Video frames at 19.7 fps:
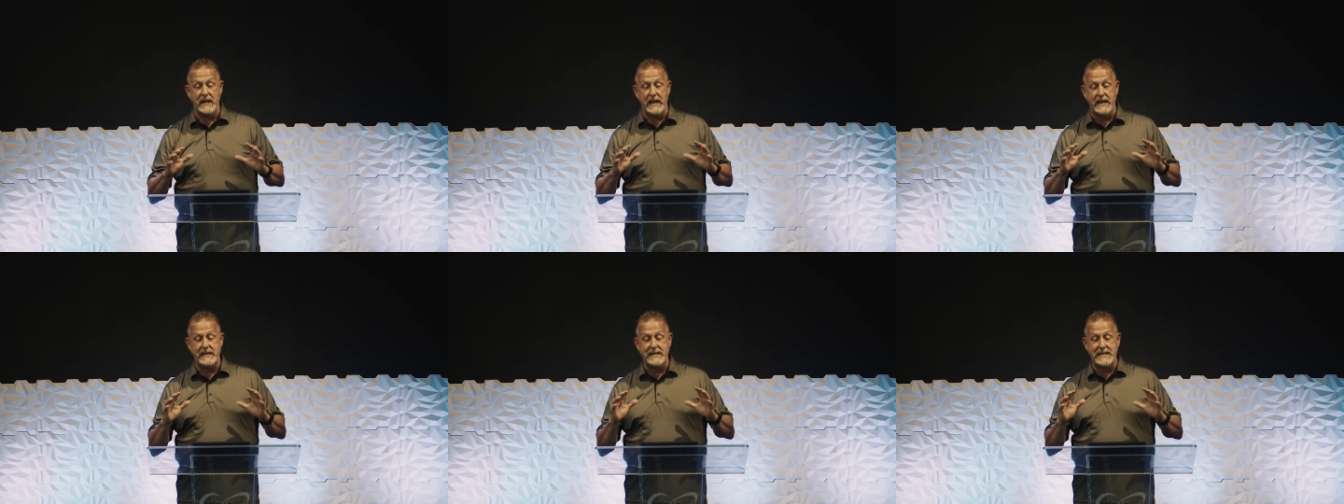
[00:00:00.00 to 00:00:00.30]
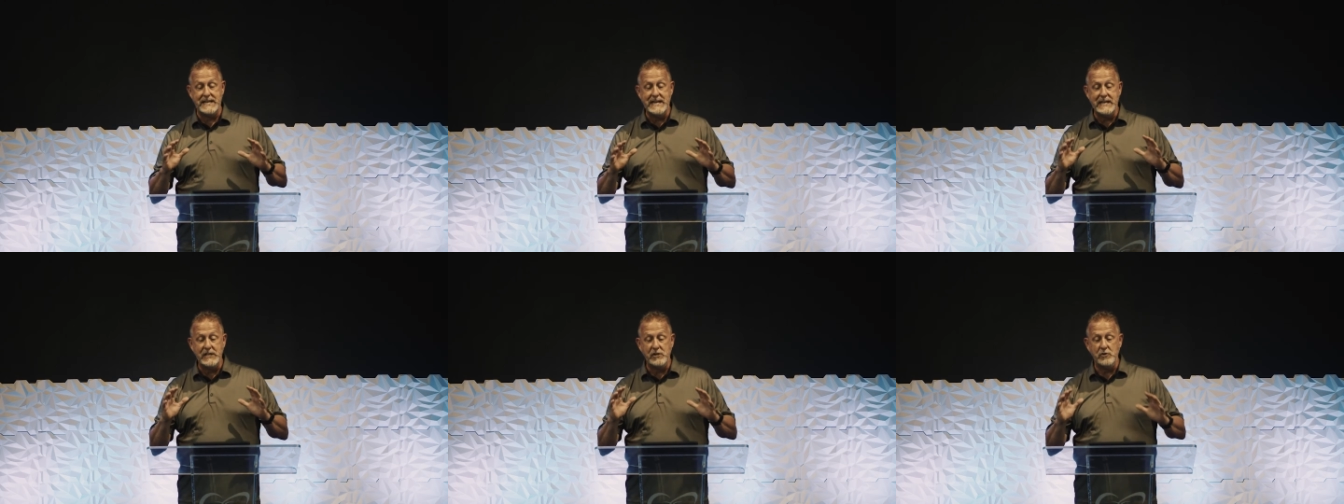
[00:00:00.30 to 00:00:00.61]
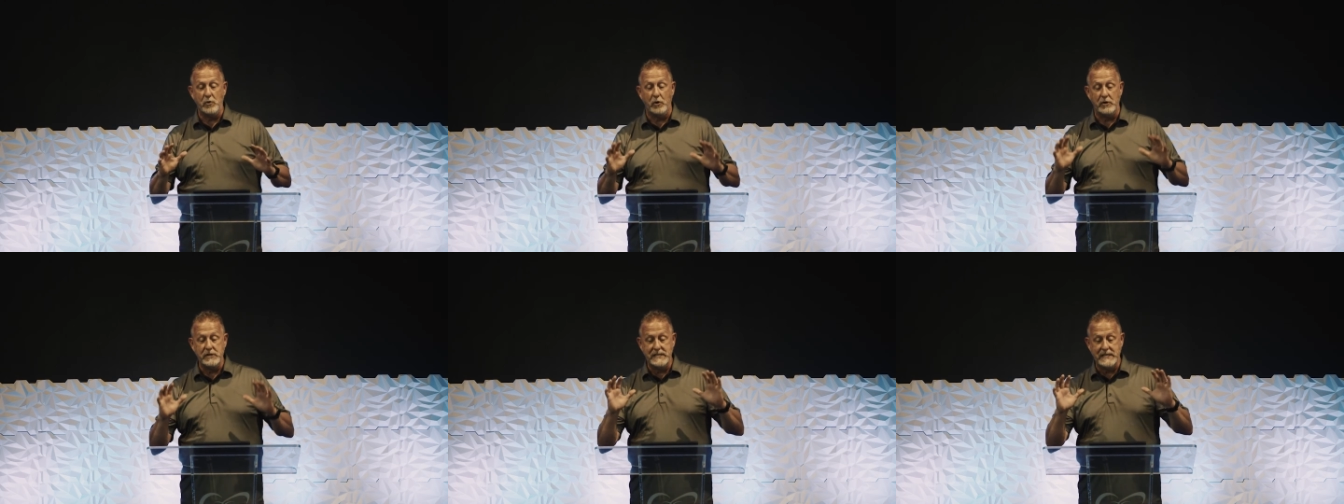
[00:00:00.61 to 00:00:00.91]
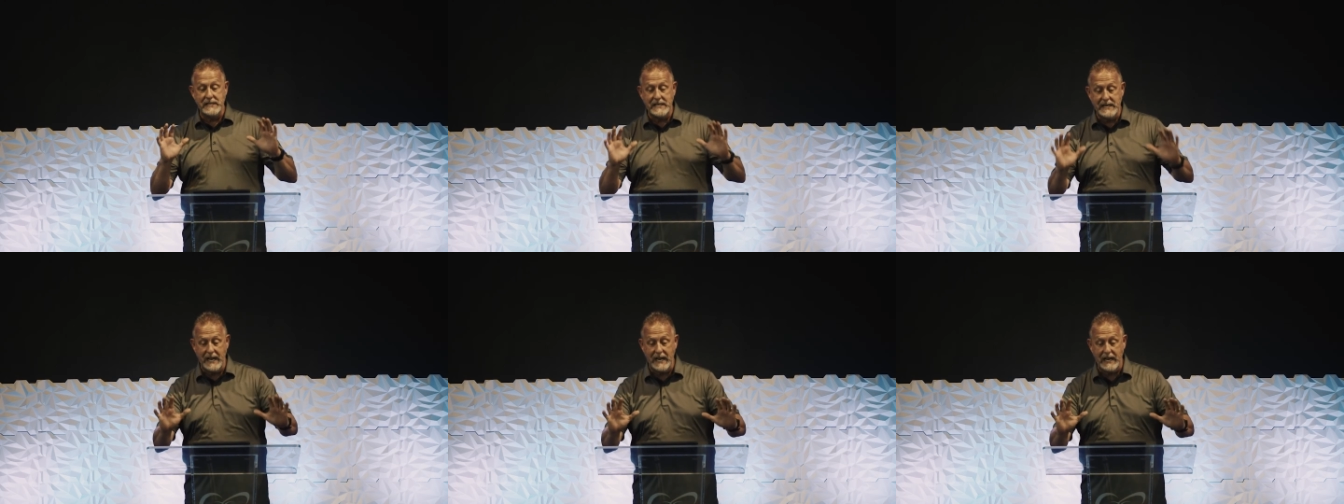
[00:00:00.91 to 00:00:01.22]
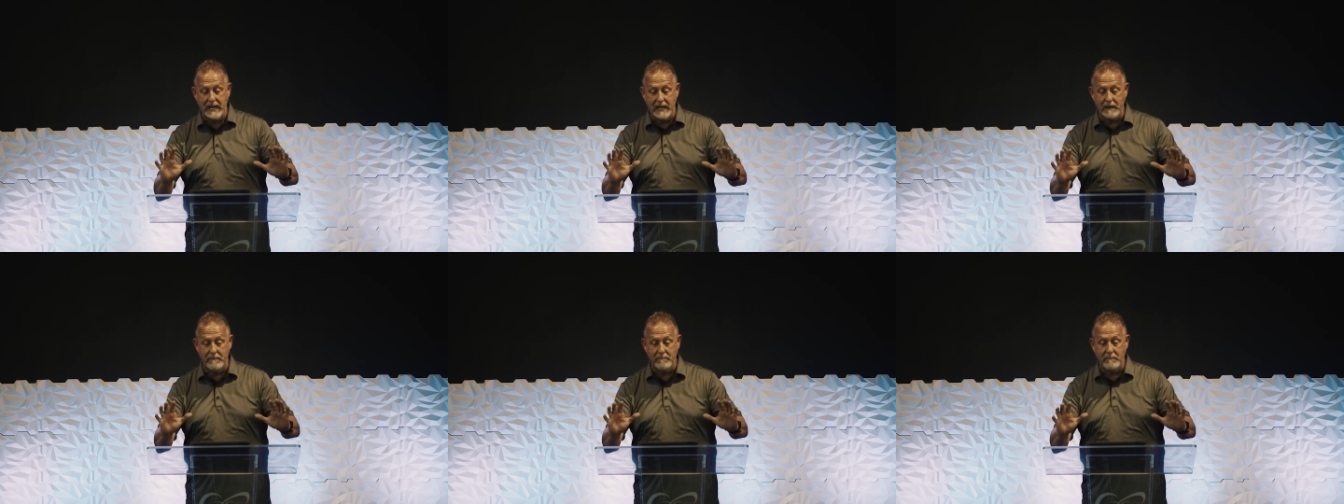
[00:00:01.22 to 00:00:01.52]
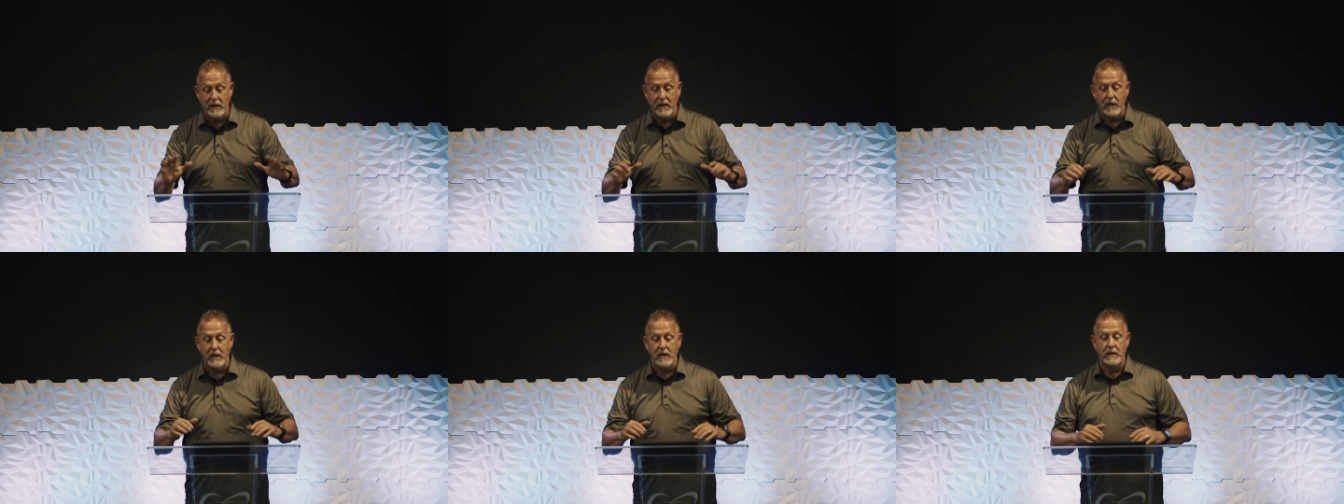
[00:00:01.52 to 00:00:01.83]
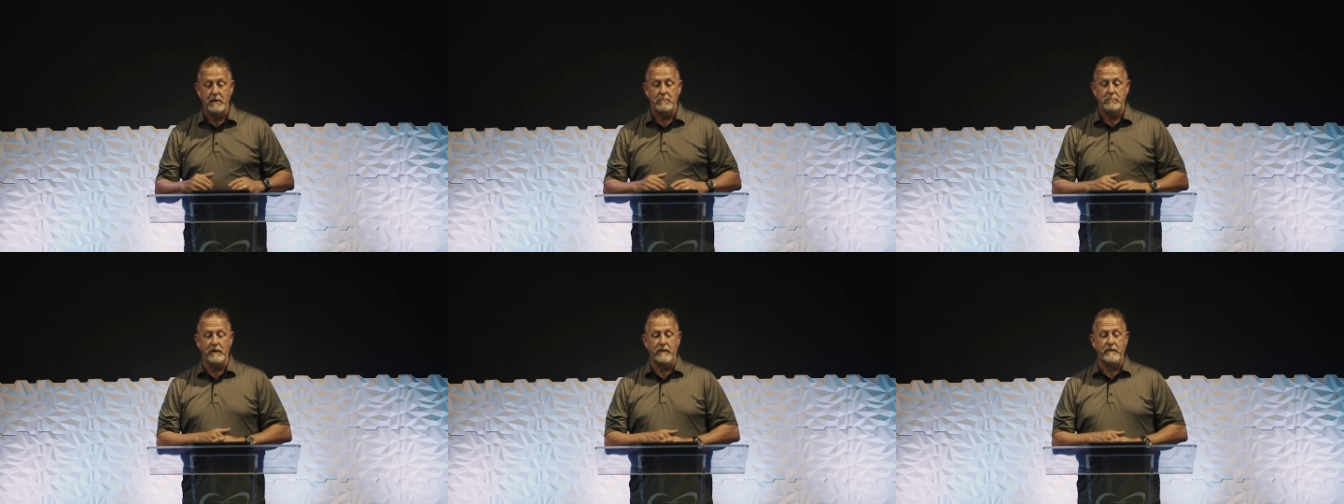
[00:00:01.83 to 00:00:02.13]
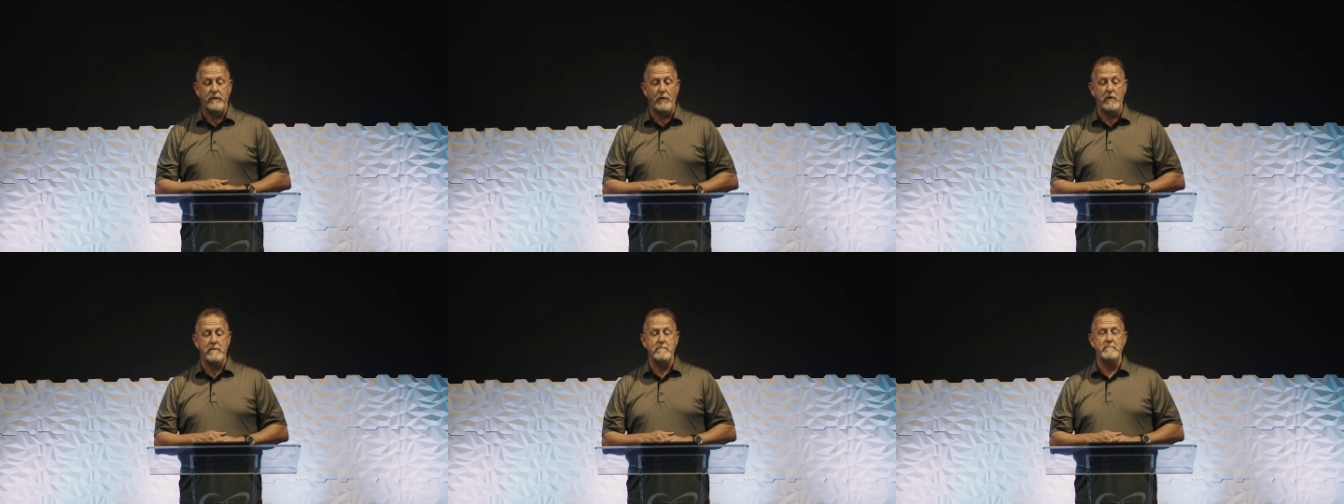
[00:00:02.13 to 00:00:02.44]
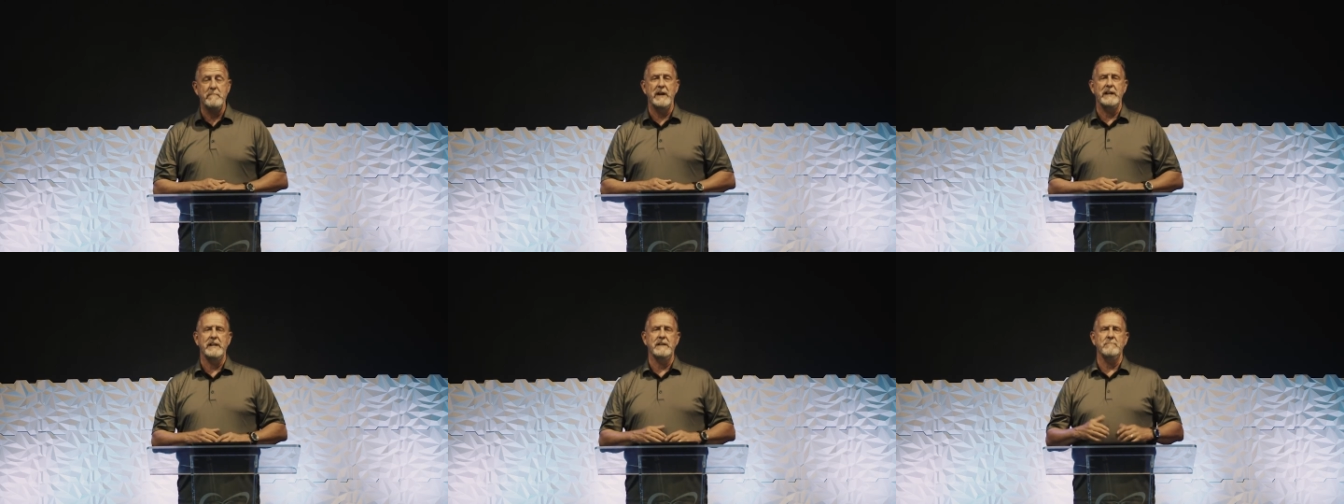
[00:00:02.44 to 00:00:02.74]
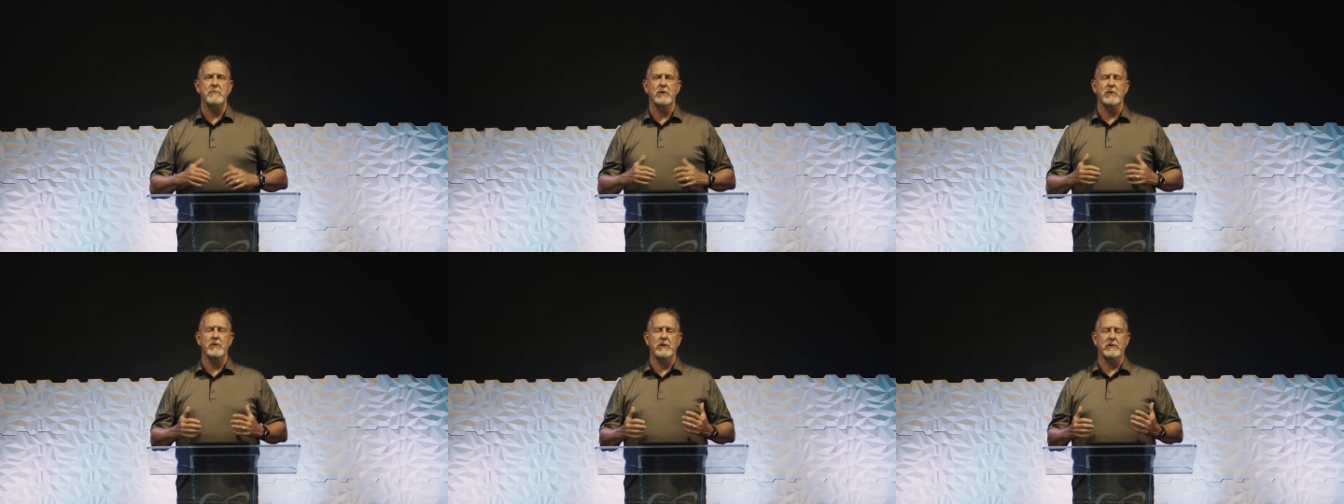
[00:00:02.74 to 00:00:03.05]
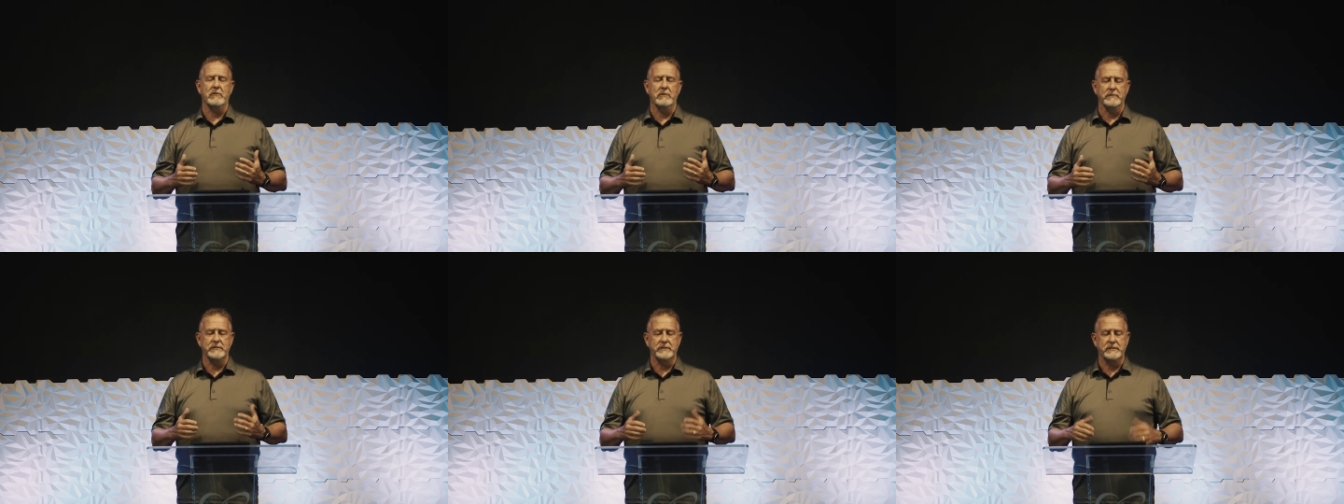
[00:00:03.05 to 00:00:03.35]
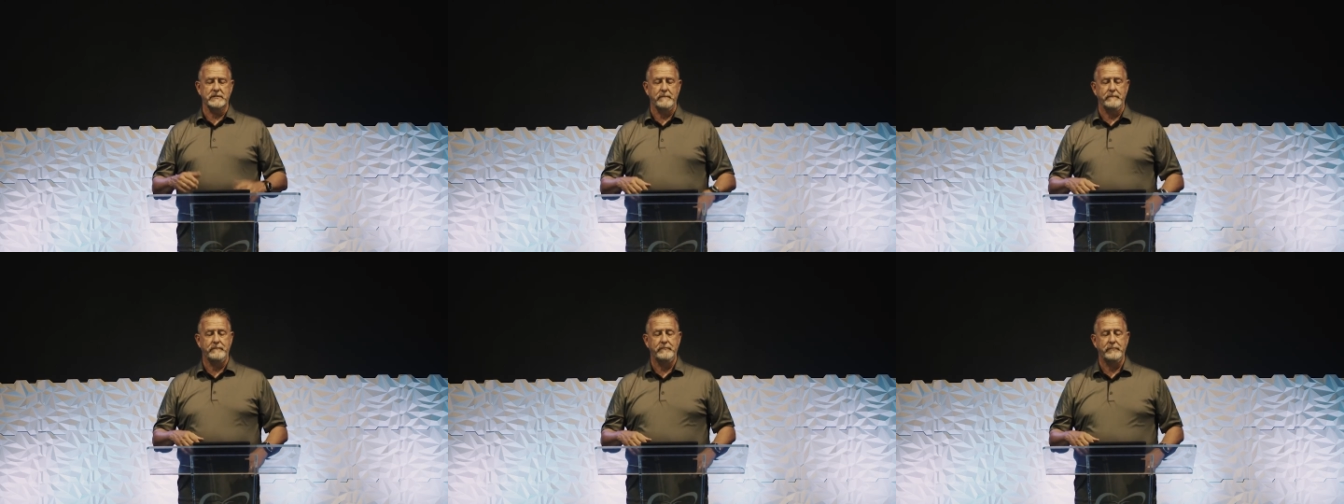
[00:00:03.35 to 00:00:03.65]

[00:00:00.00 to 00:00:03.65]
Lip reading: and in your name perform many miracles?